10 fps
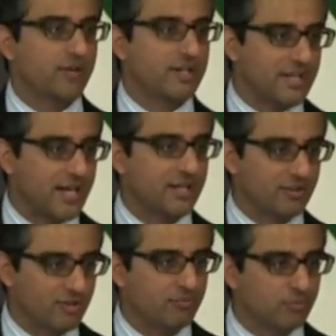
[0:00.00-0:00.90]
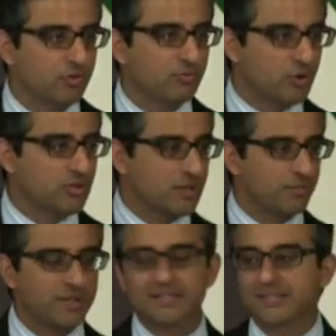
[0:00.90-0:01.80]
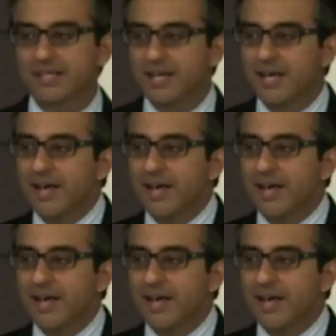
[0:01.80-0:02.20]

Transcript: right, category of motion in place.